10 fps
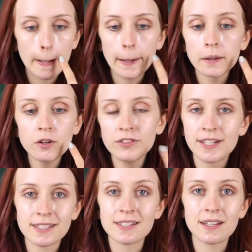I don't know if you
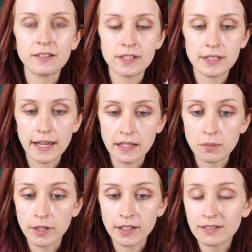guys can tell in this
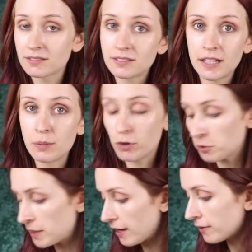lighting, but it
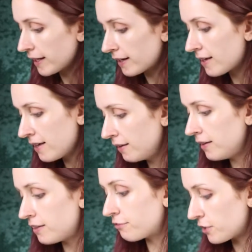broke me out like
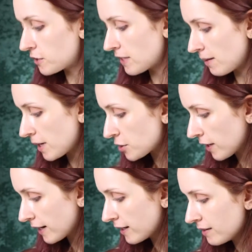the first time I
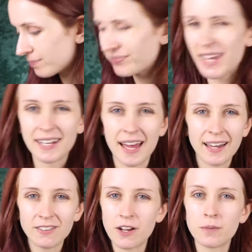tried it, and
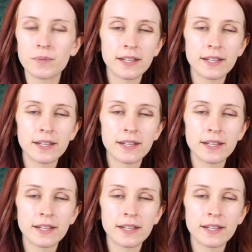I don't know.